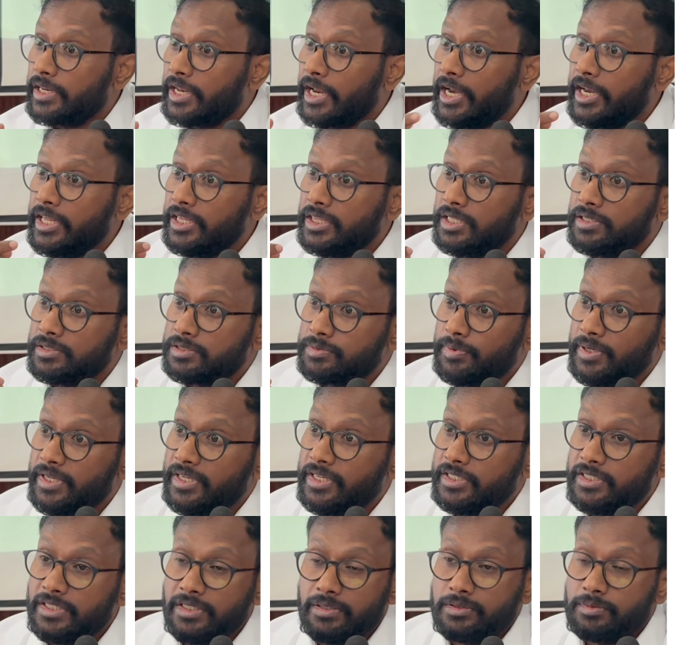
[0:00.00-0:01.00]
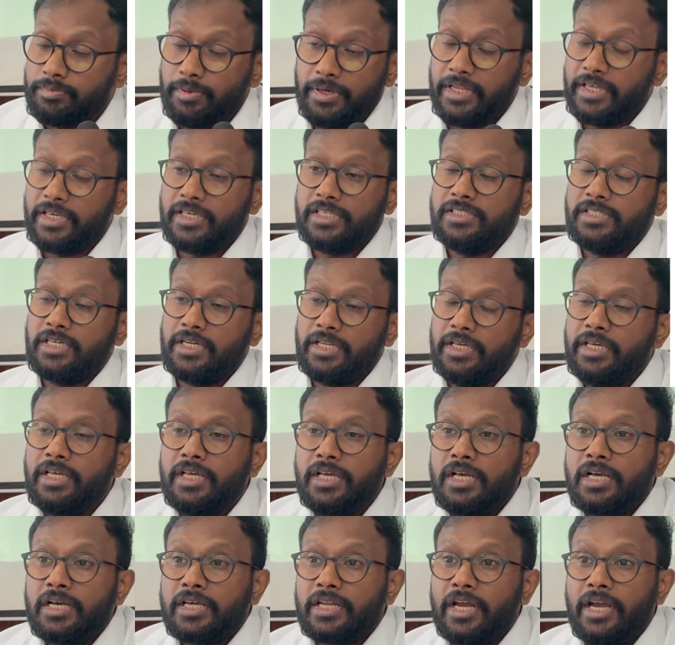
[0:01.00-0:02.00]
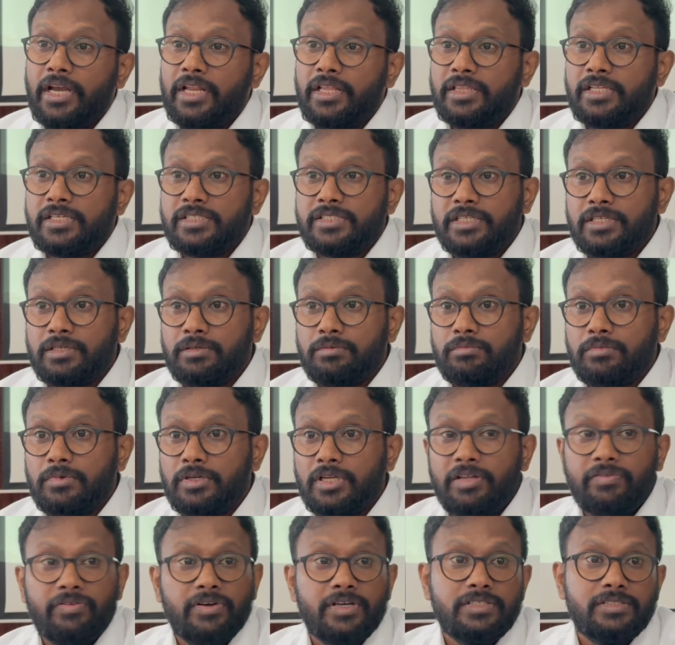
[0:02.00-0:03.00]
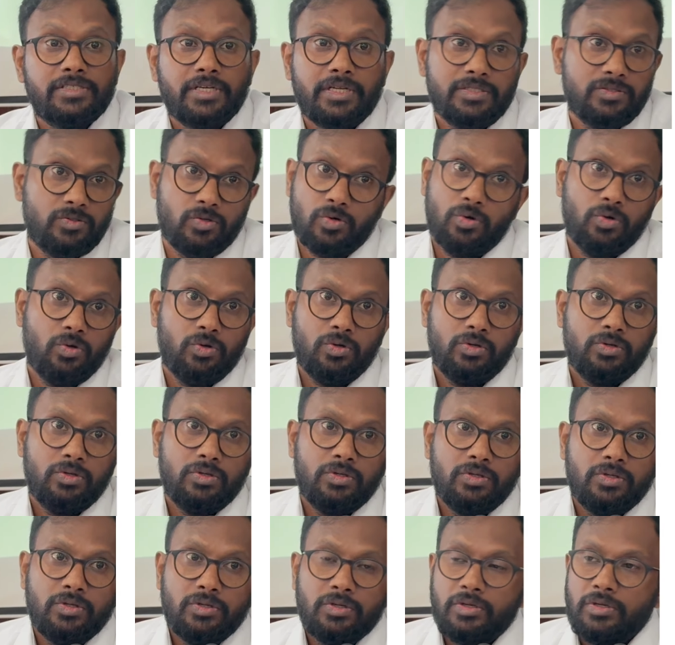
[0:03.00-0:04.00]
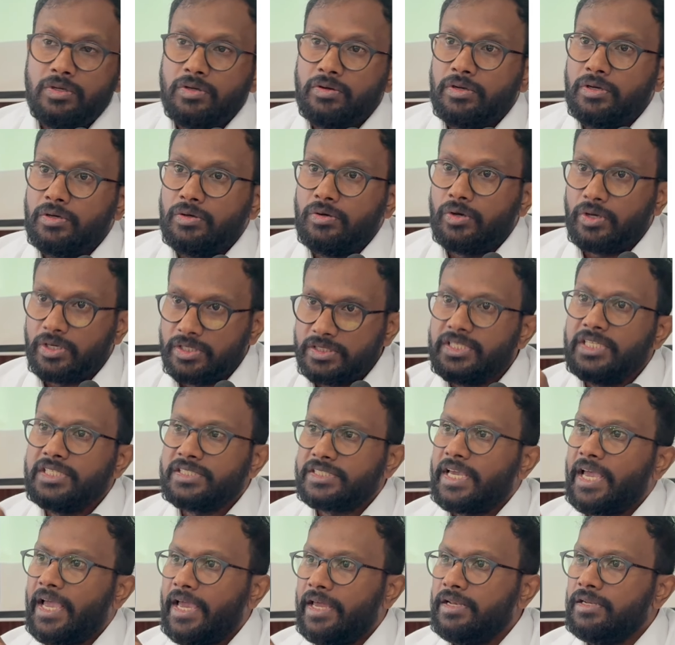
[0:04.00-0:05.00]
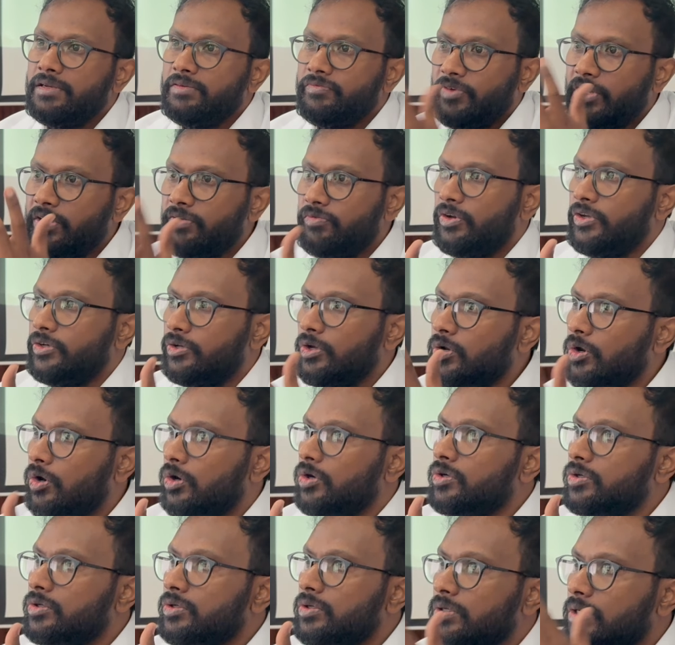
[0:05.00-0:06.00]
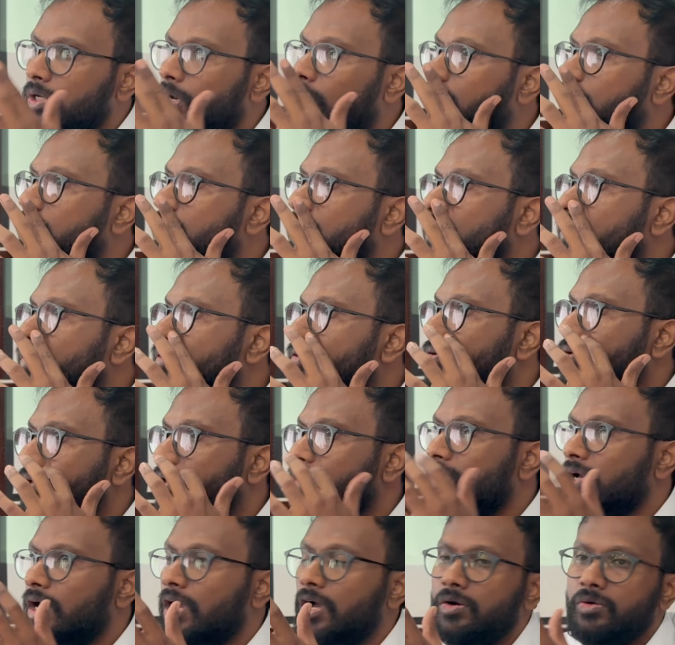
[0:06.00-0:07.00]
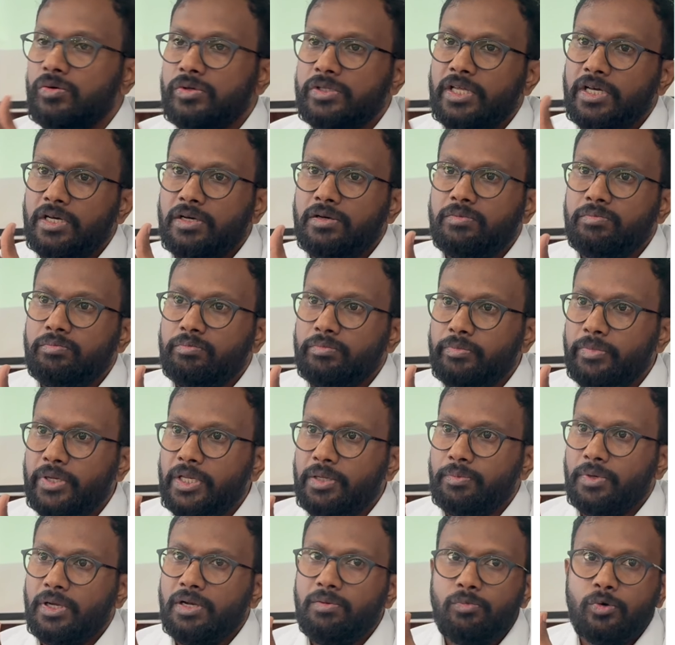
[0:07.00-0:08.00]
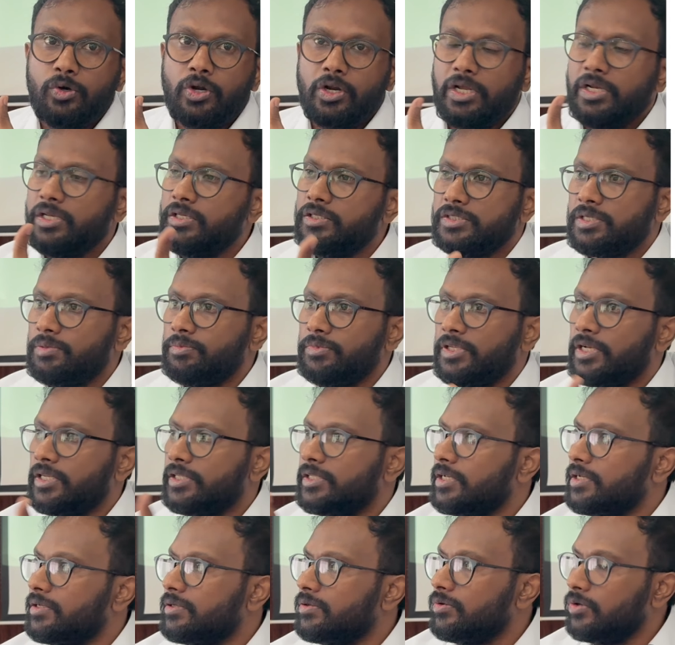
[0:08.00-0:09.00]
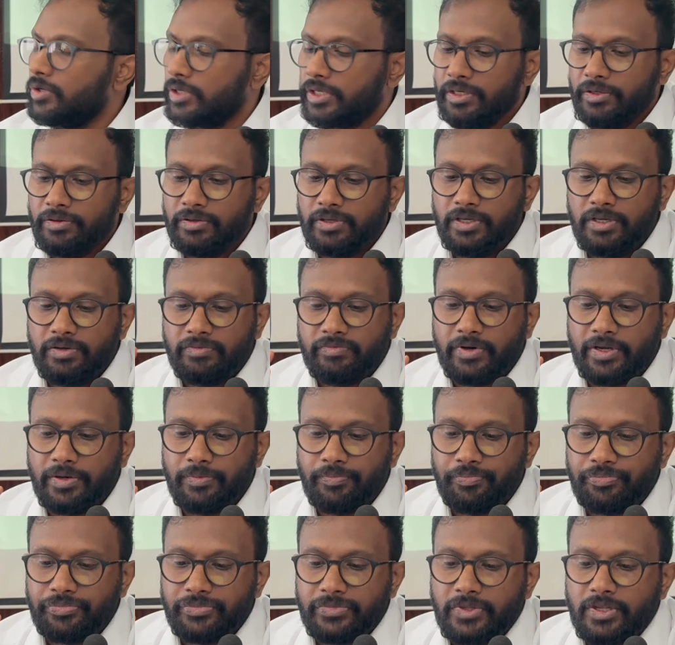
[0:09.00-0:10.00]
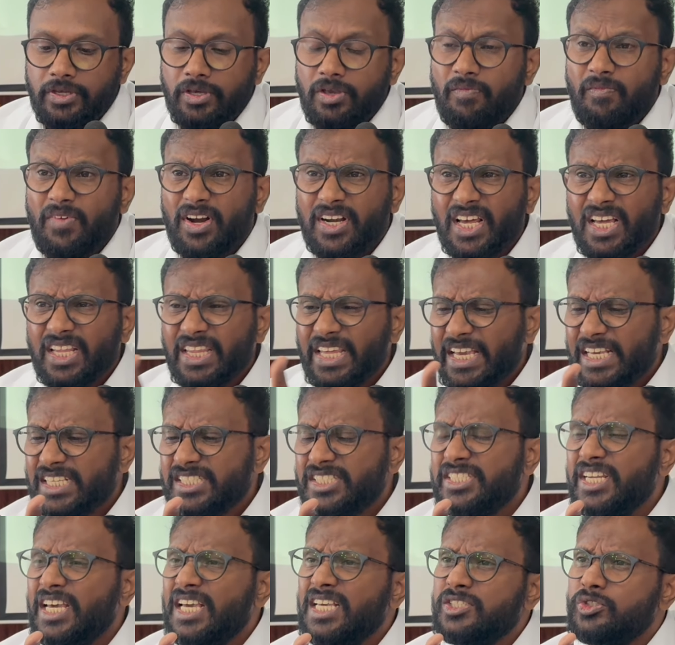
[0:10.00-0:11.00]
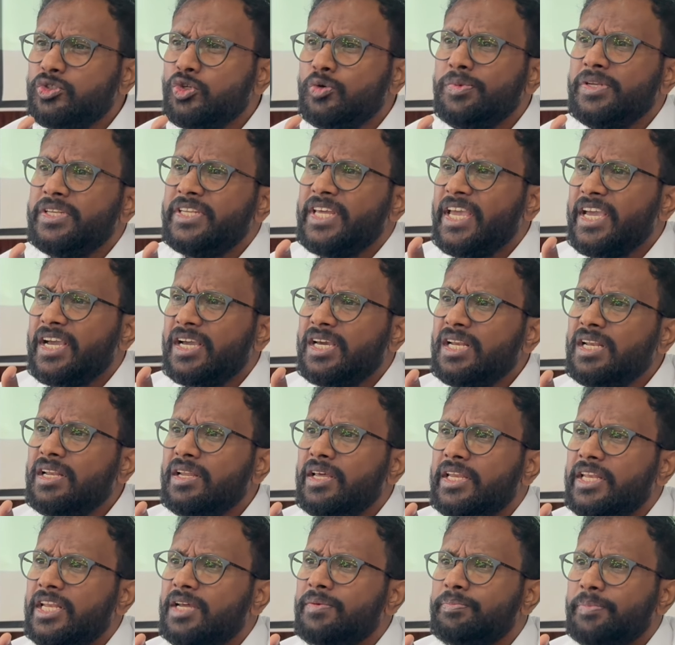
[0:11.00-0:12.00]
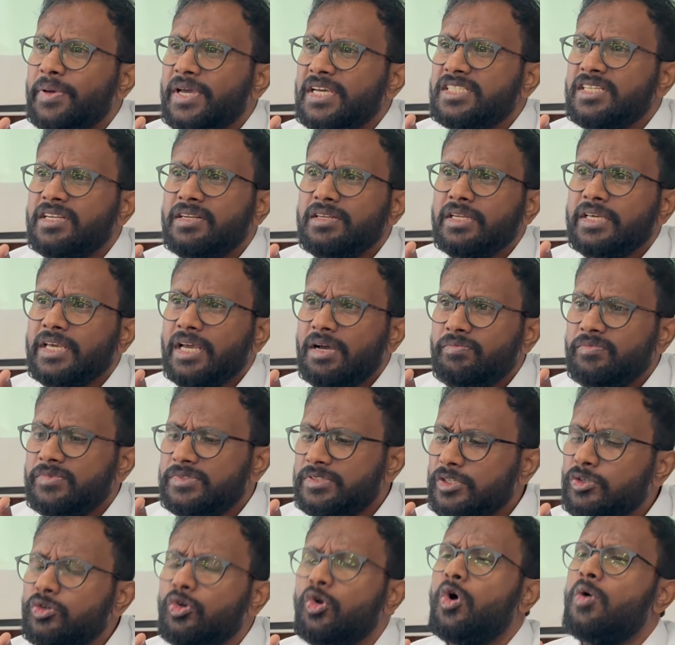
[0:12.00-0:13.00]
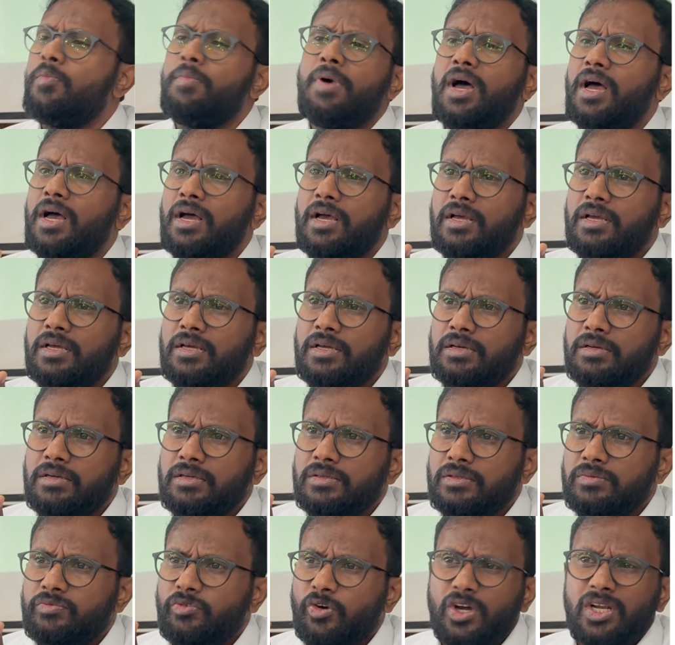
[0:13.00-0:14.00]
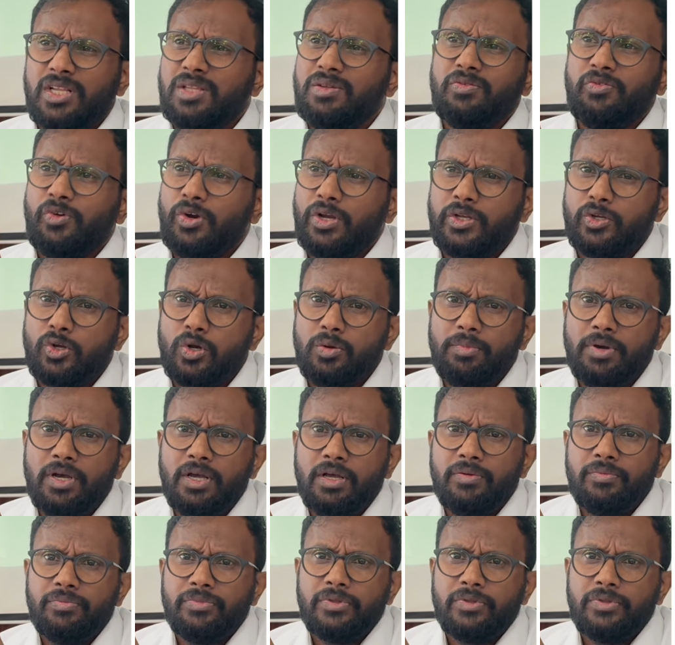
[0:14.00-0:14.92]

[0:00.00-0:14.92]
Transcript: grading the spleen, splenic injury, grading the liver injuries. No. It's a scan, fluid or not, how the minimal, not right, something like that. Right. What are the X-rays to be taken in a patient comes a trauma? Forget the trauma.